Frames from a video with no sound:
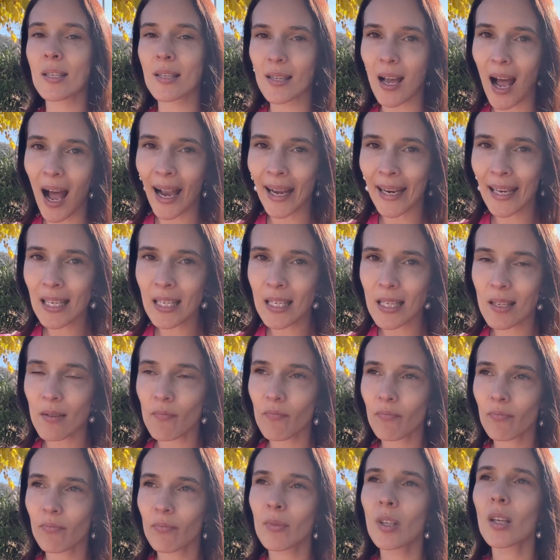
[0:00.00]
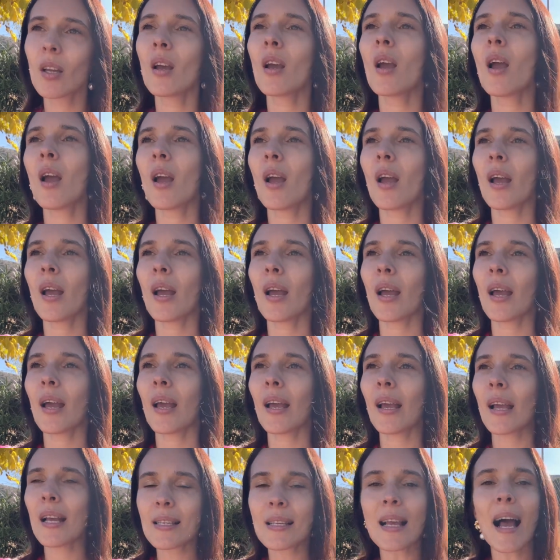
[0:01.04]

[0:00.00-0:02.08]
signs is